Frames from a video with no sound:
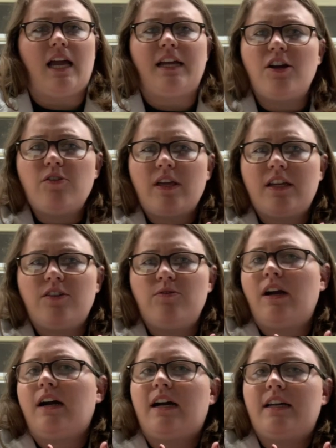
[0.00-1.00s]
And I know that
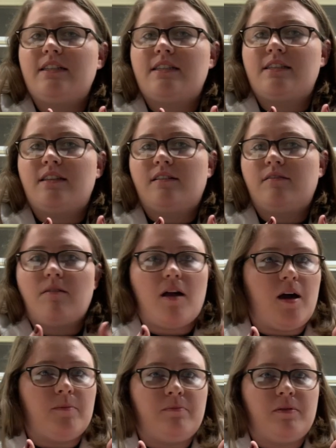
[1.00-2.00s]
you guys
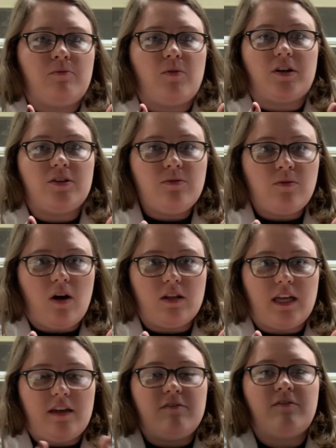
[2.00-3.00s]
up where you
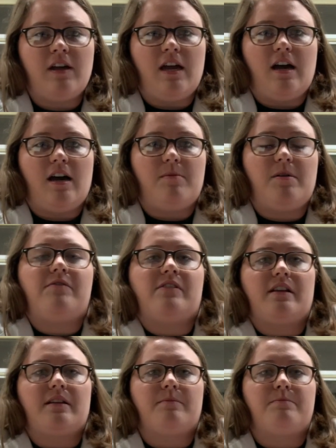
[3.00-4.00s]
all live um, have
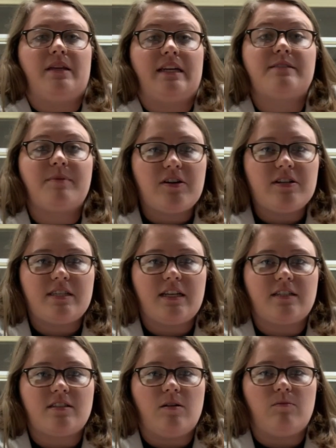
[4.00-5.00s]
been
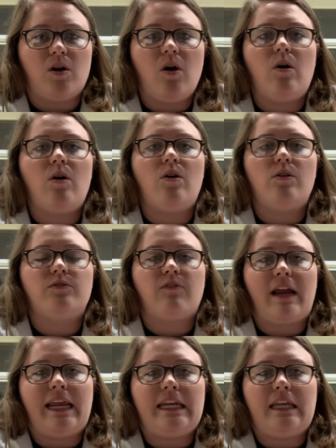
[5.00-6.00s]
experiencing some cold,
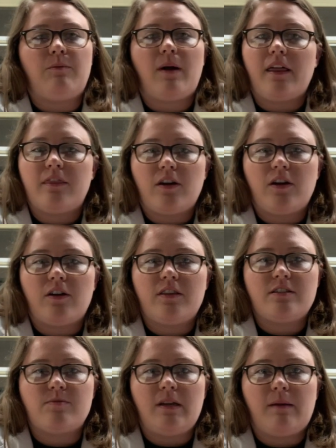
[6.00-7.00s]
rainy weather
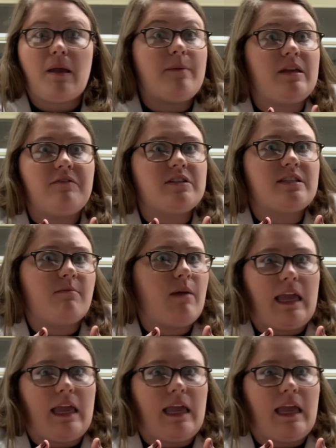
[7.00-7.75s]
this week, maybe even some